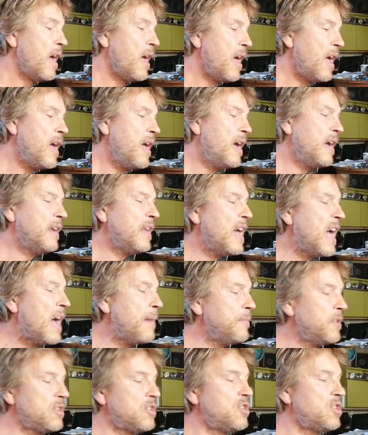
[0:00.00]
and
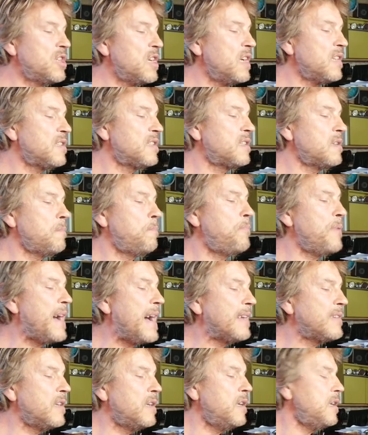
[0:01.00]
I'm just
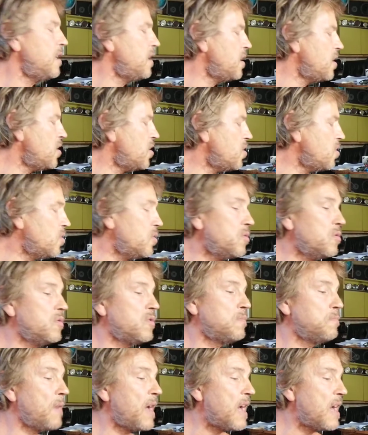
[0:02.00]
about to
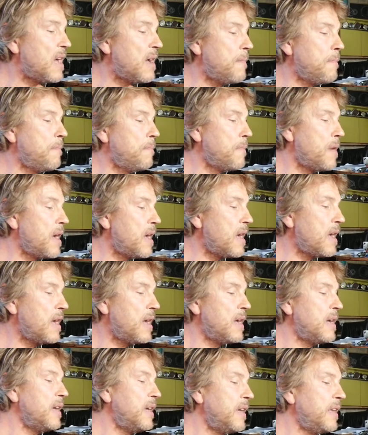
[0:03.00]
lose my
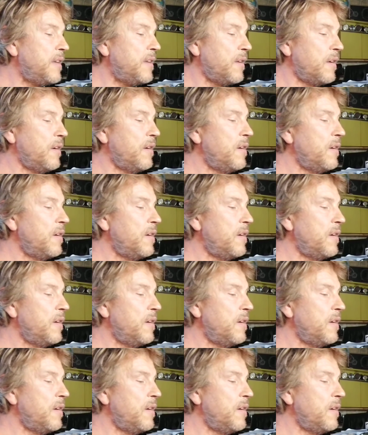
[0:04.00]
mind.